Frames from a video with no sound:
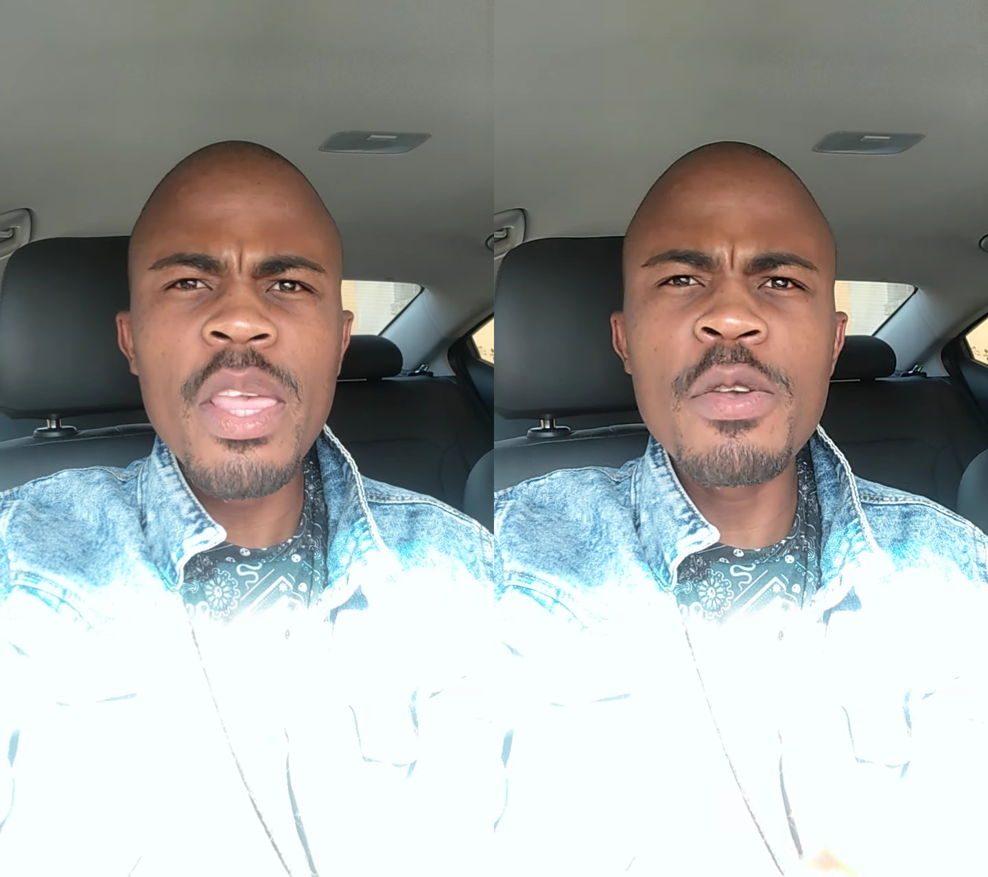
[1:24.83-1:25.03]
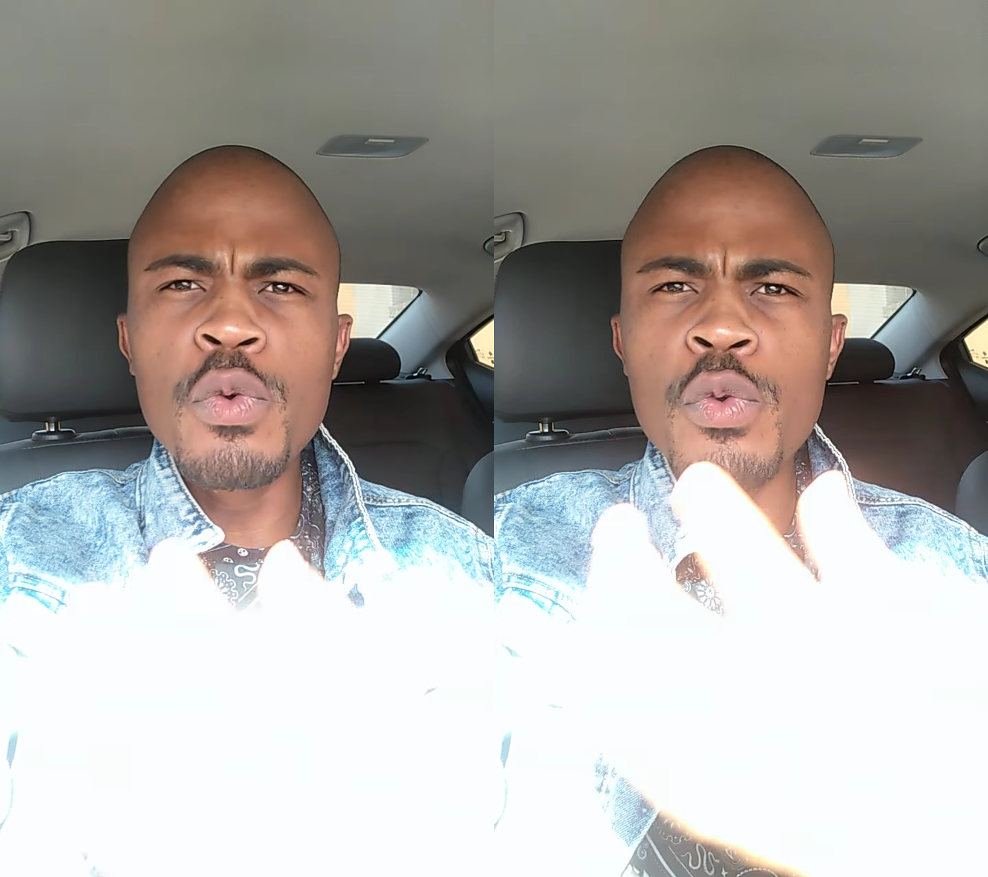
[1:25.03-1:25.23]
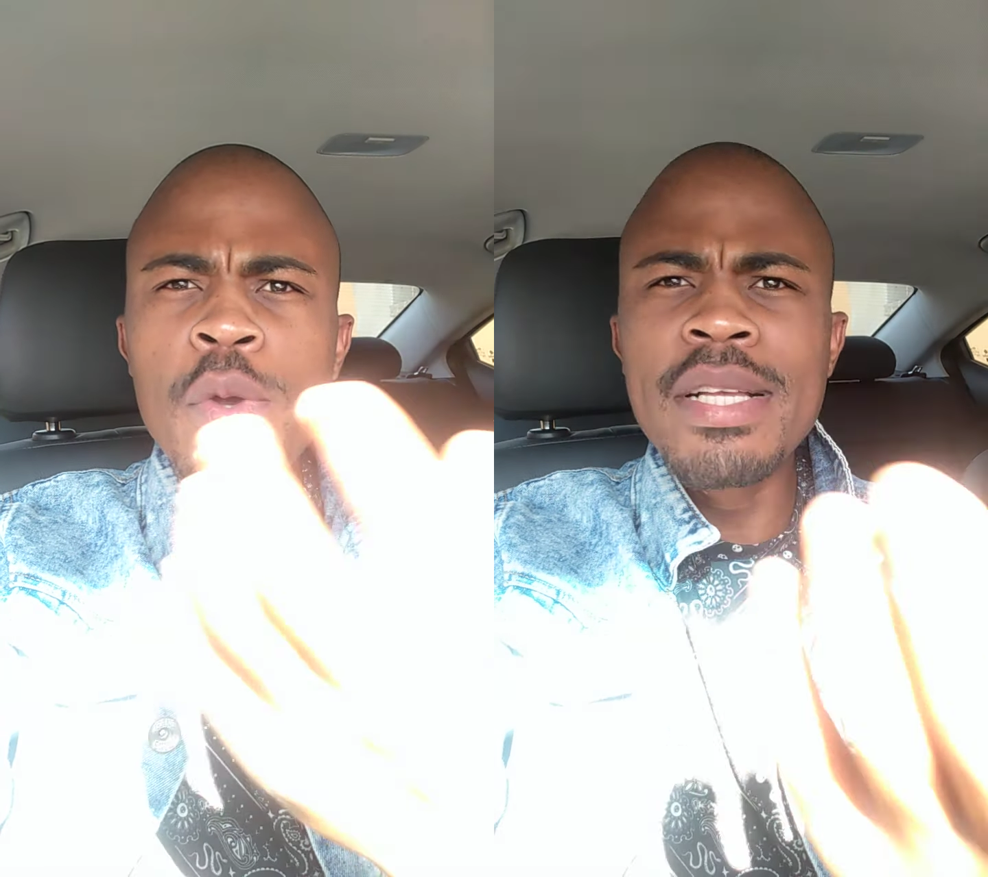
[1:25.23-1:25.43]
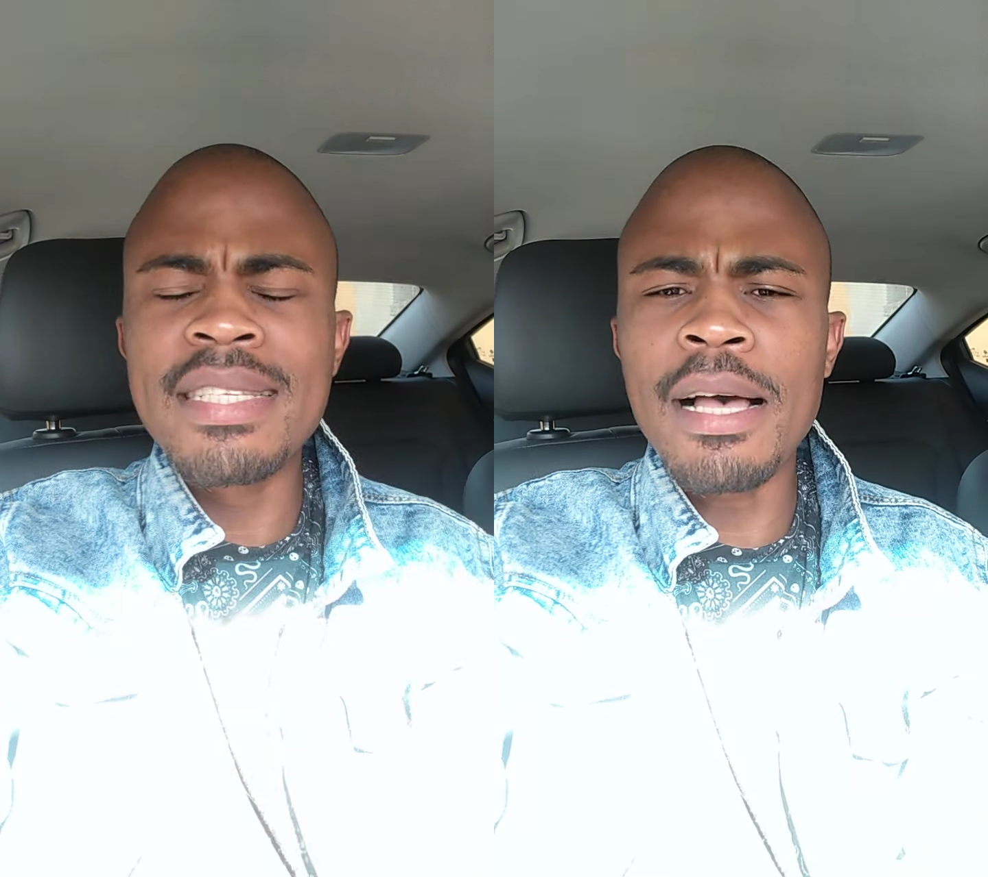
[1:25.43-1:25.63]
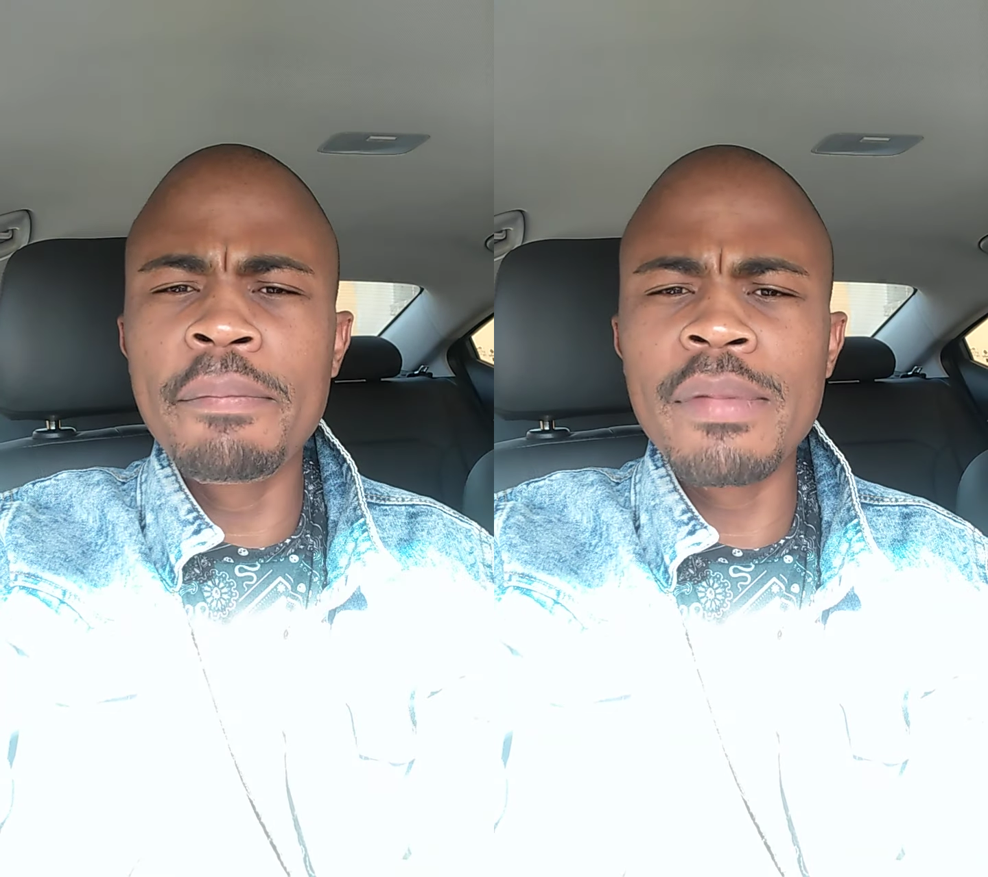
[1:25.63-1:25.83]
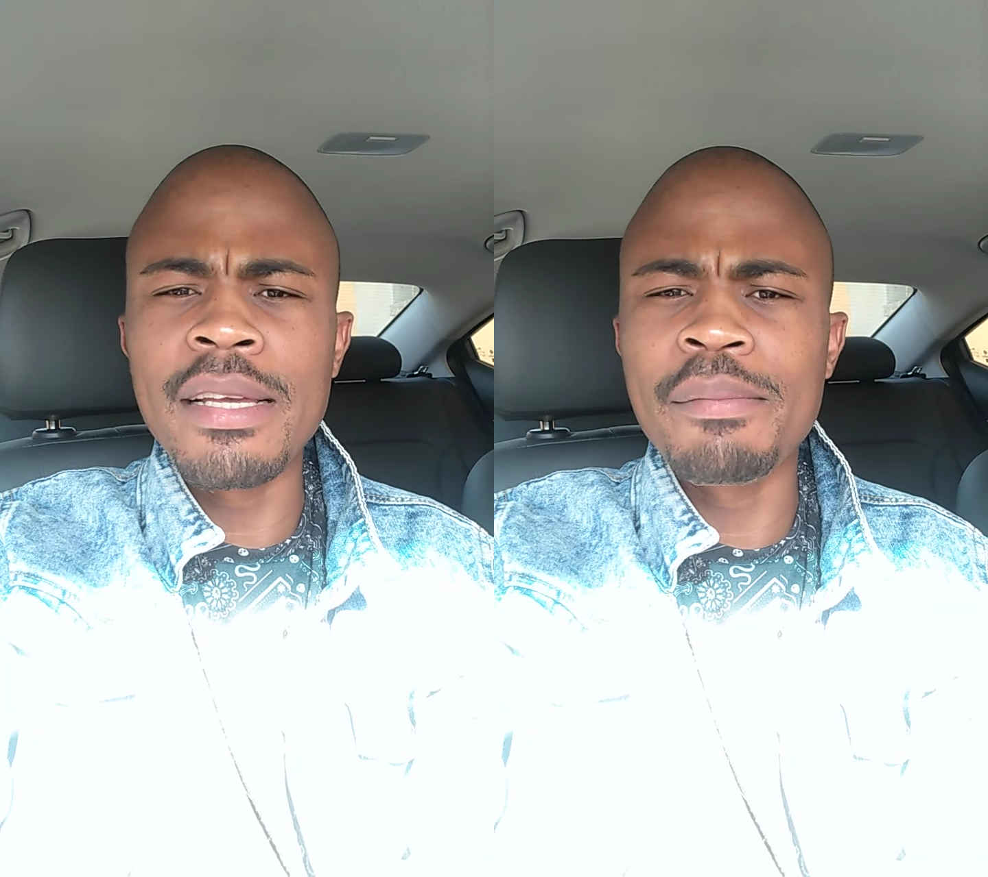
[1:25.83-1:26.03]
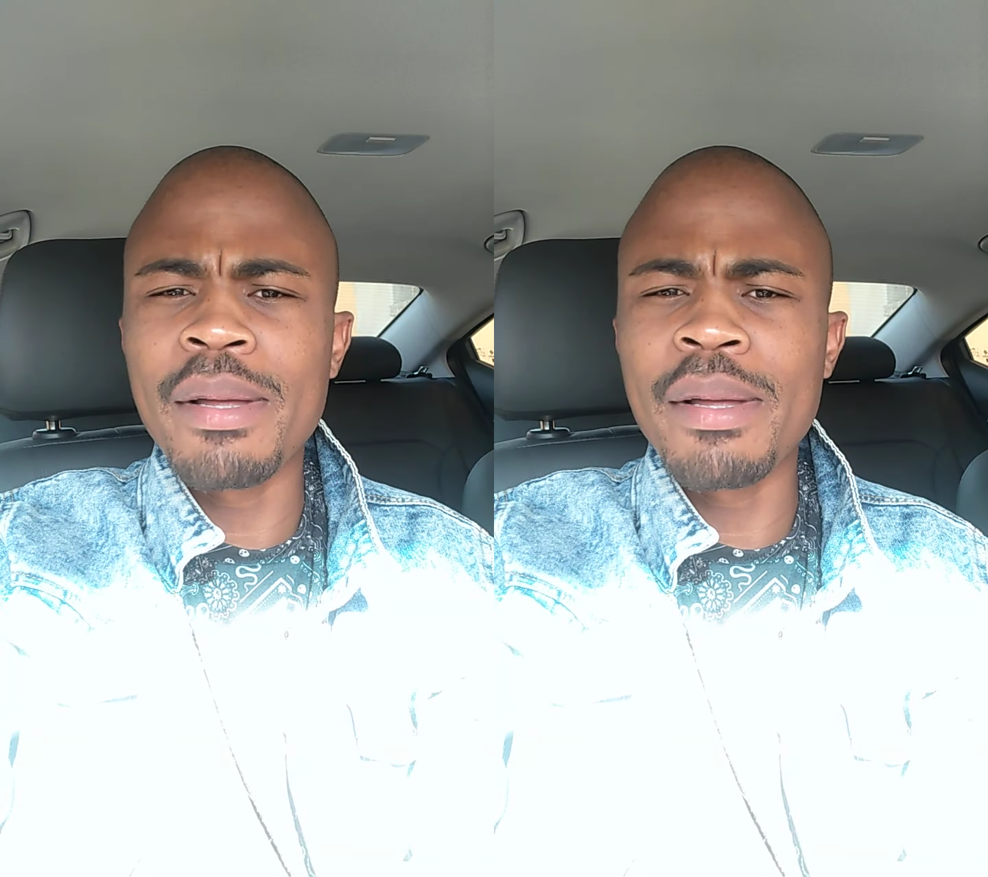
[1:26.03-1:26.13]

you're doing something,